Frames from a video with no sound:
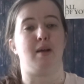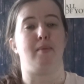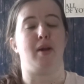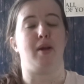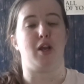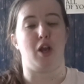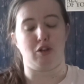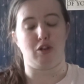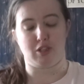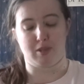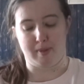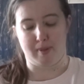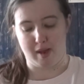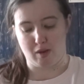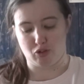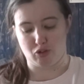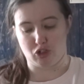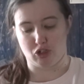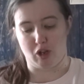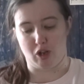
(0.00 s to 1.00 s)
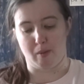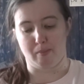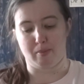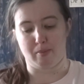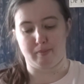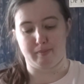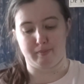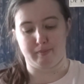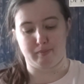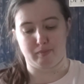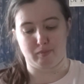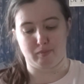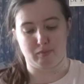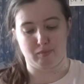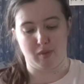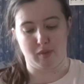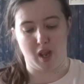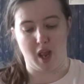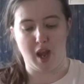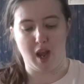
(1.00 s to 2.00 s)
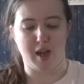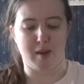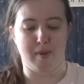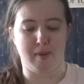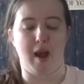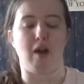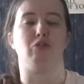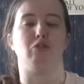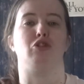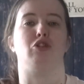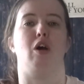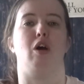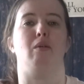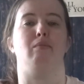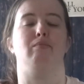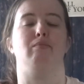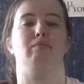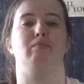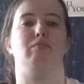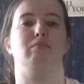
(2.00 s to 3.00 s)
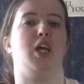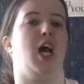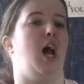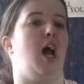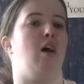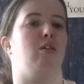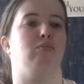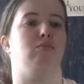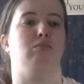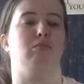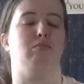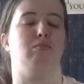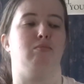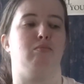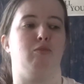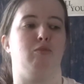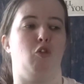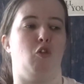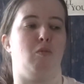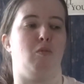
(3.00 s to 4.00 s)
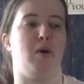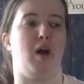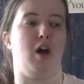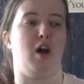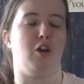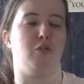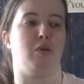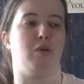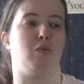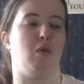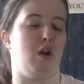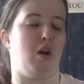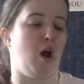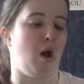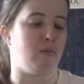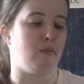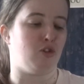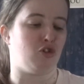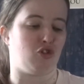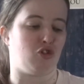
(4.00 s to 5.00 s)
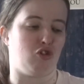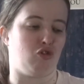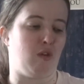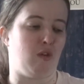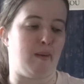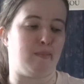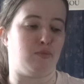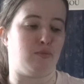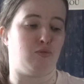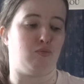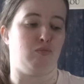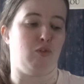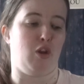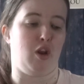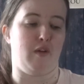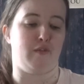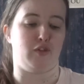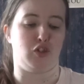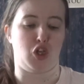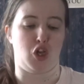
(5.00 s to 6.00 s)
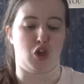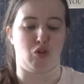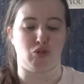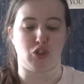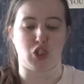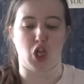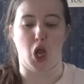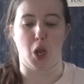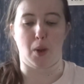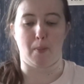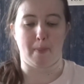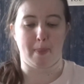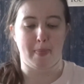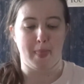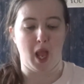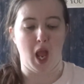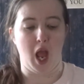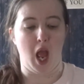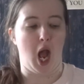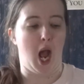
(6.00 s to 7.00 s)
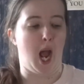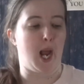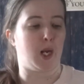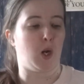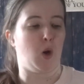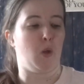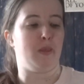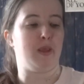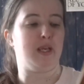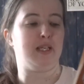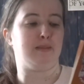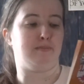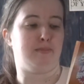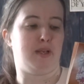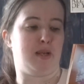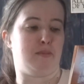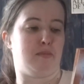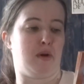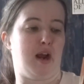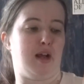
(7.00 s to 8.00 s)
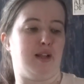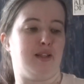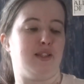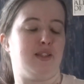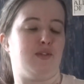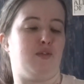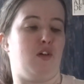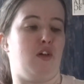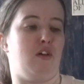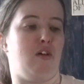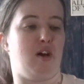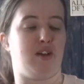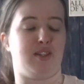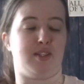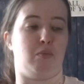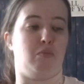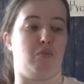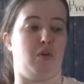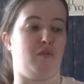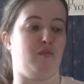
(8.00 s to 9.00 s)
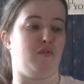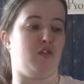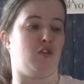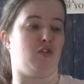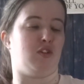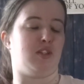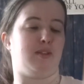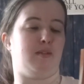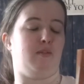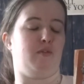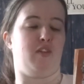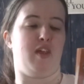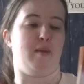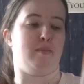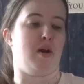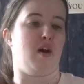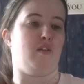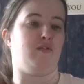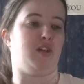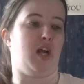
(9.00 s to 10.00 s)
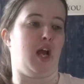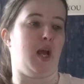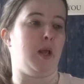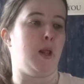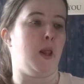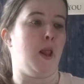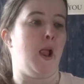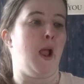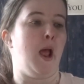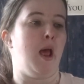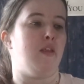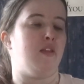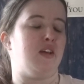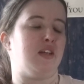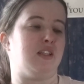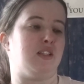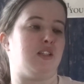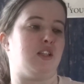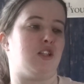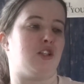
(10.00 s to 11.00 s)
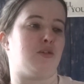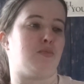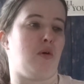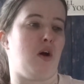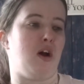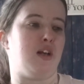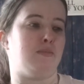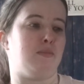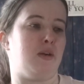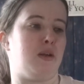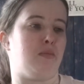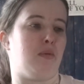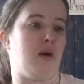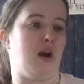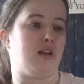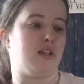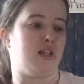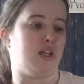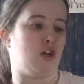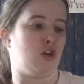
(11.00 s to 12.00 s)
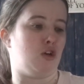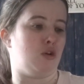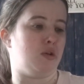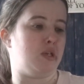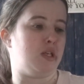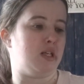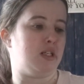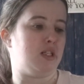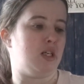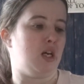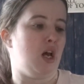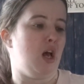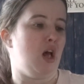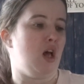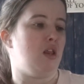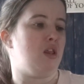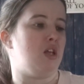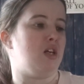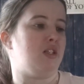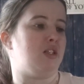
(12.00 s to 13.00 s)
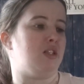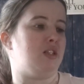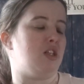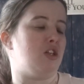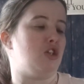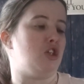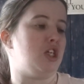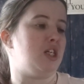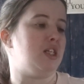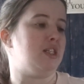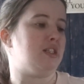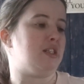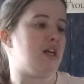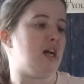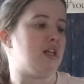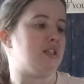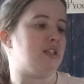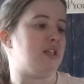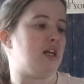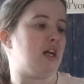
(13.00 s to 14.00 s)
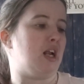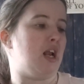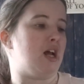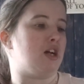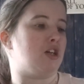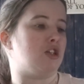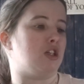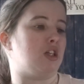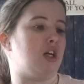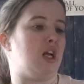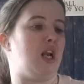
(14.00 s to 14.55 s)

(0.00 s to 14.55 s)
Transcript: time I go to the pound shop, any pound shop, town, or my Hardwick one, I'm just going to grab another 2. So I got these mini brands for someone for their birthday. This is a surprise mini brand included. This is the Cheesetastic Collection